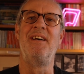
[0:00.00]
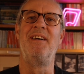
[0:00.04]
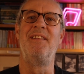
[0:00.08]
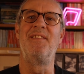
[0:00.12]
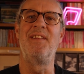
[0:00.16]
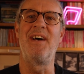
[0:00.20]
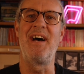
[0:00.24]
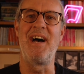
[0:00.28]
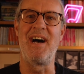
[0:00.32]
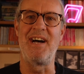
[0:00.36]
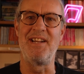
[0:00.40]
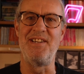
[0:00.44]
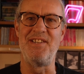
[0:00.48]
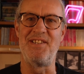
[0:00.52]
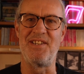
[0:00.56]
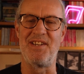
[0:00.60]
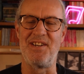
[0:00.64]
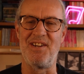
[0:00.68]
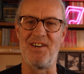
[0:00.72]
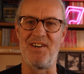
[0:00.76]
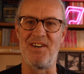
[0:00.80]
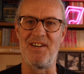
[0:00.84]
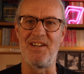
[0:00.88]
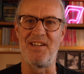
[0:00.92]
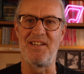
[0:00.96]
that Andy and
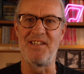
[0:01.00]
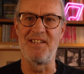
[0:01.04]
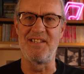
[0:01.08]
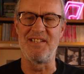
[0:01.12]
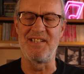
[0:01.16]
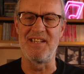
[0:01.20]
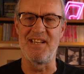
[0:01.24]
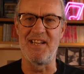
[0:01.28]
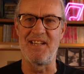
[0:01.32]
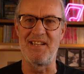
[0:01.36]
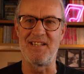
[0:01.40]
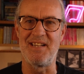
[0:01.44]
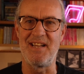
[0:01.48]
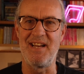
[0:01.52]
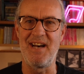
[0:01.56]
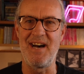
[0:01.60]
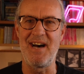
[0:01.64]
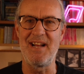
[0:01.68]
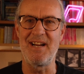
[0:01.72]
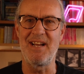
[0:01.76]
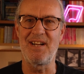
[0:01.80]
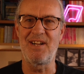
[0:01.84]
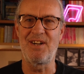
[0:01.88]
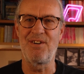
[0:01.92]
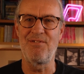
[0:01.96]
I did.
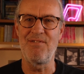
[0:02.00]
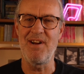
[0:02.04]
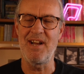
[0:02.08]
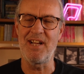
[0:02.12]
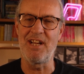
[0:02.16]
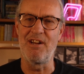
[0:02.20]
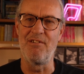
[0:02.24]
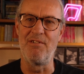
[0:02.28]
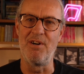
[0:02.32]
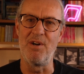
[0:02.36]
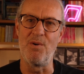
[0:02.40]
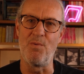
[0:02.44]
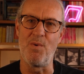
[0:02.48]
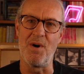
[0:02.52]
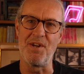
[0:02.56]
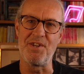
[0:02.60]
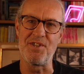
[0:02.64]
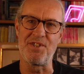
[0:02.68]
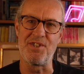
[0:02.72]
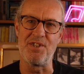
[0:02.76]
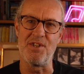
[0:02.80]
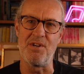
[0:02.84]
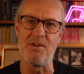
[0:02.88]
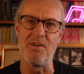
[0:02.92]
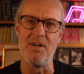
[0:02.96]
And a cracker it was
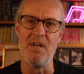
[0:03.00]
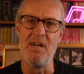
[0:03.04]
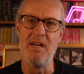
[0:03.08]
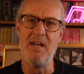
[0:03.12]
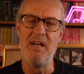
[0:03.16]
too.